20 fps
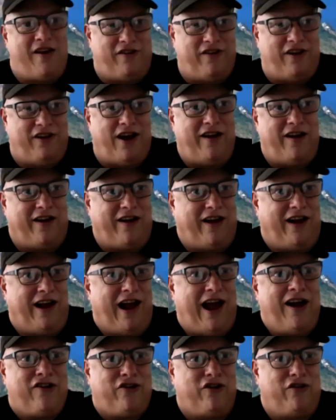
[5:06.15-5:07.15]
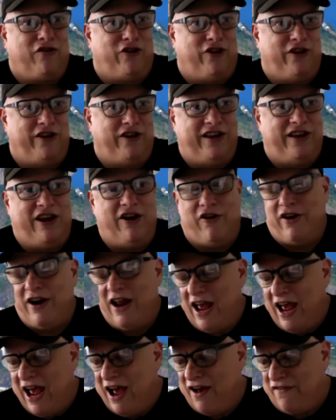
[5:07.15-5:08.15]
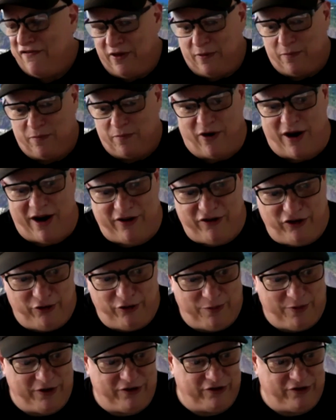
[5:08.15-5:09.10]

And I actually, for the year and a half that Brazzy's been